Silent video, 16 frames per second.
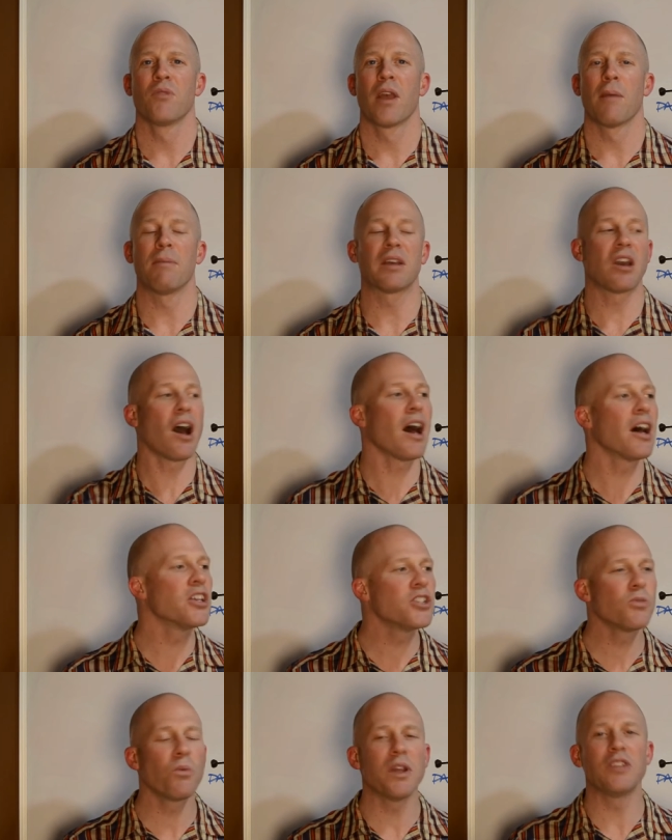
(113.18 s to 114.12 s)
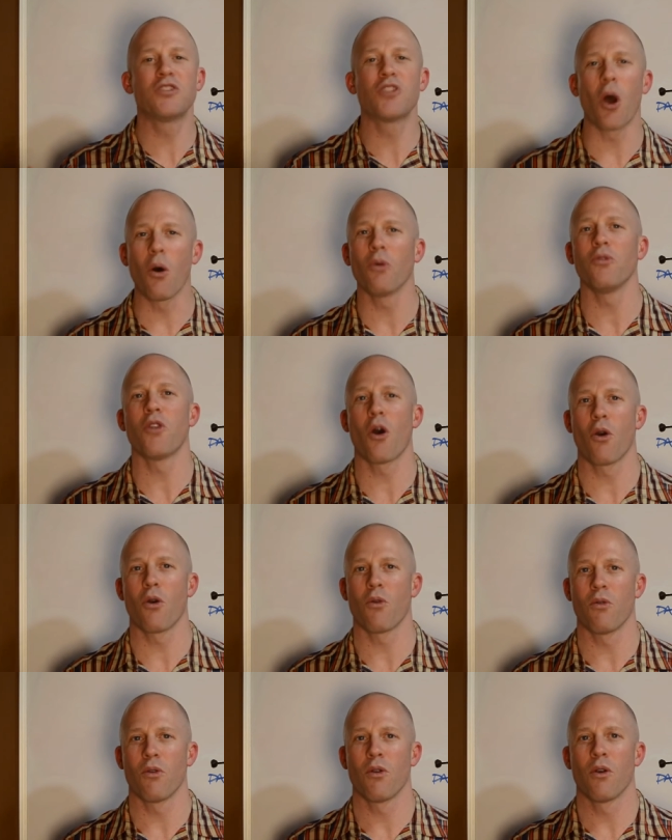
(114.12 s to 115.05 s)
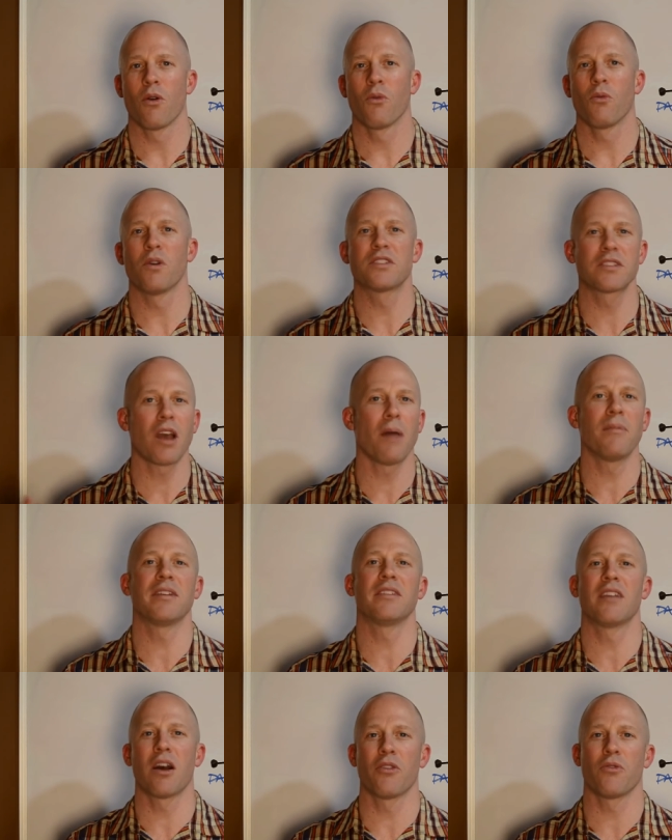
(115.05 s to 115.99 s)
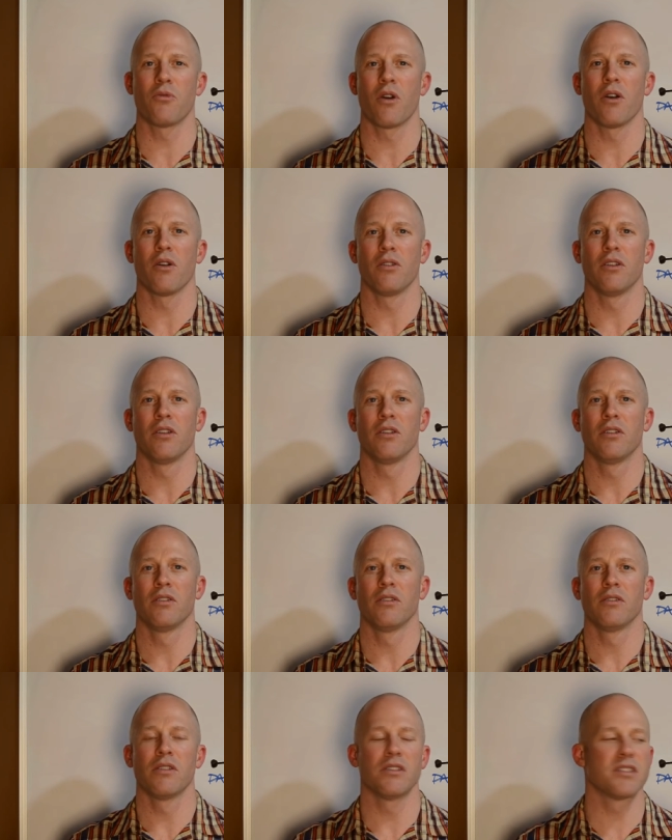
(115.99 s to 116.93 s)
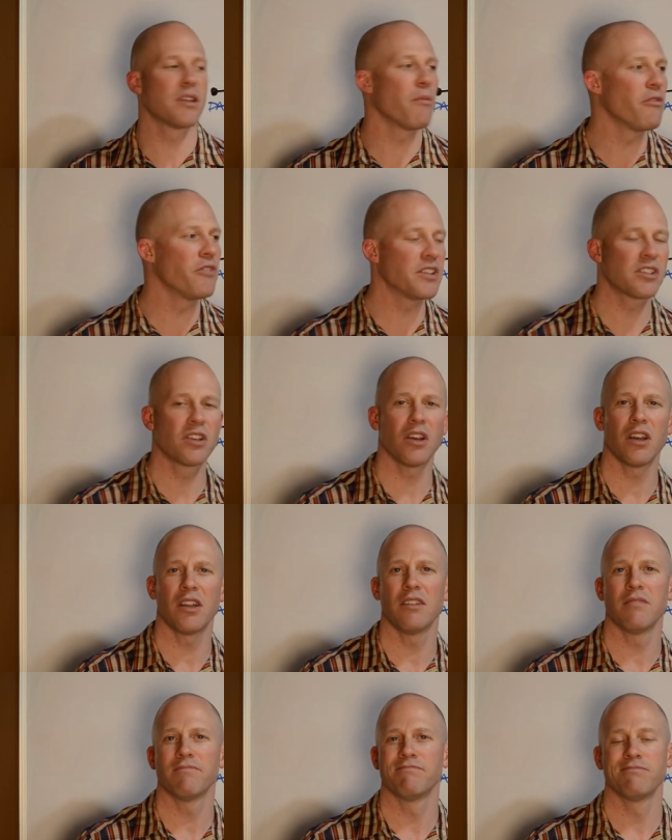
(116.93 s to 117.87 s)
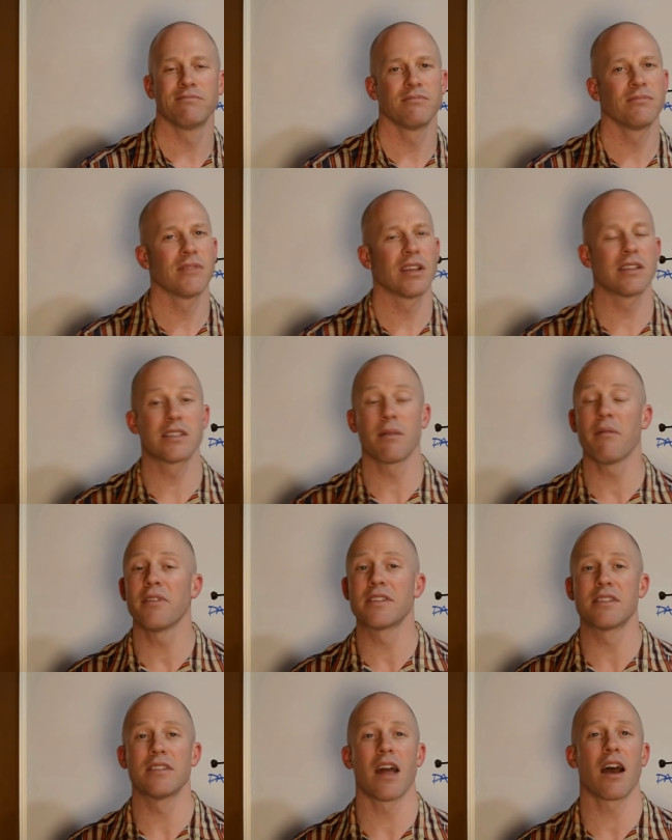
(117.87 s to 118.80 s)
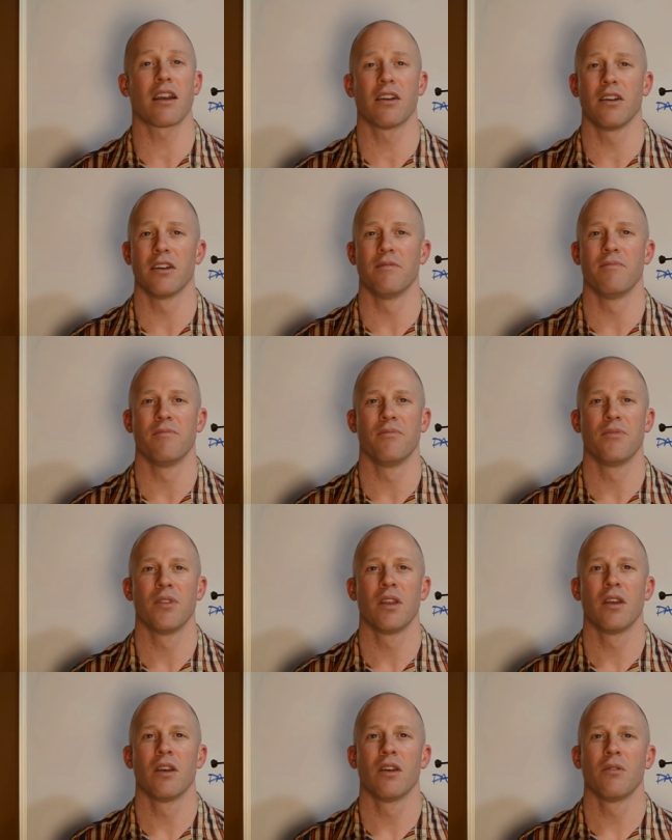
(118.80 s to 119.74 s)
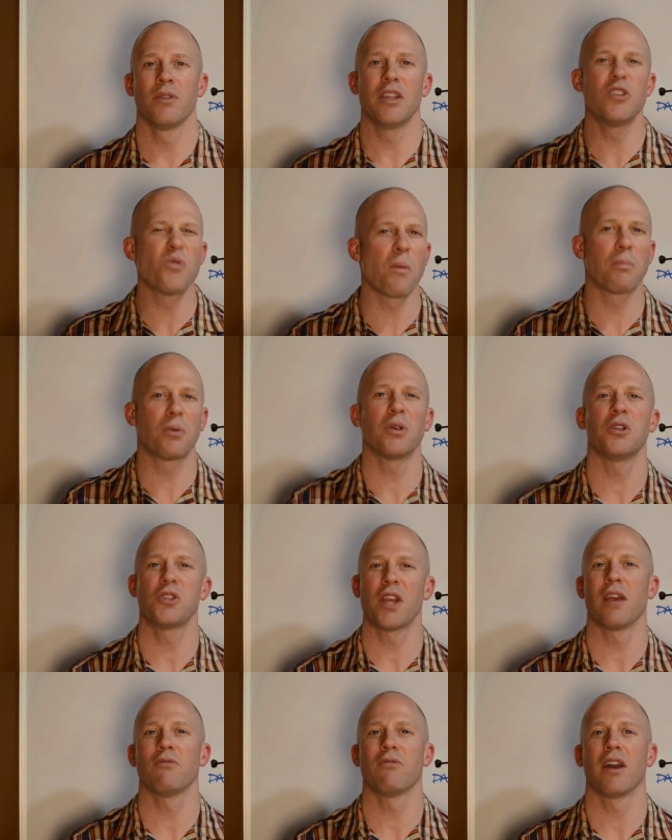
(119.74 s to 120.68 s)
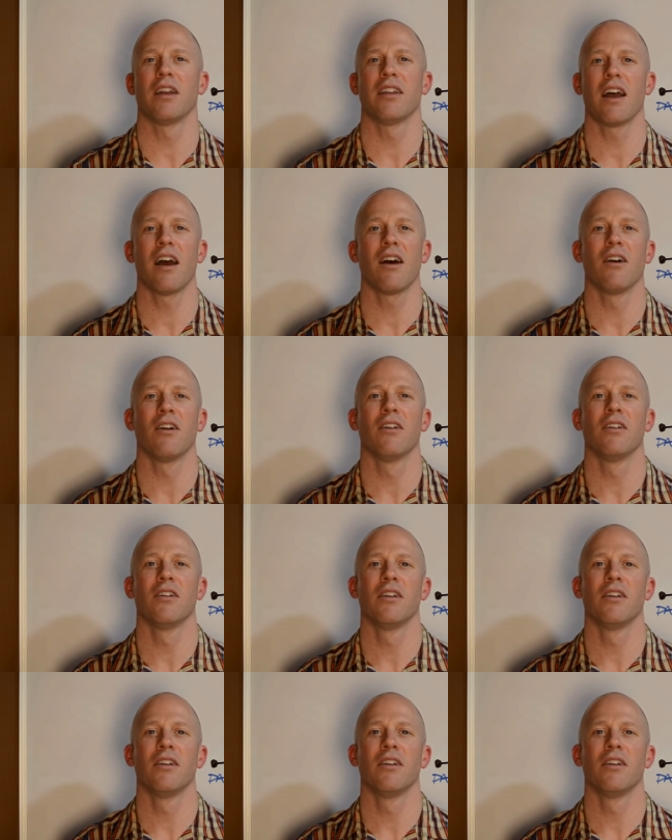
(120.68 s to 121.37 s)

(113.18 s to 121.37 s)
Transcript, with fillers: And because we don't know what's coming down the road, and some of it's good and some of it's not good, we need to appreciate right now.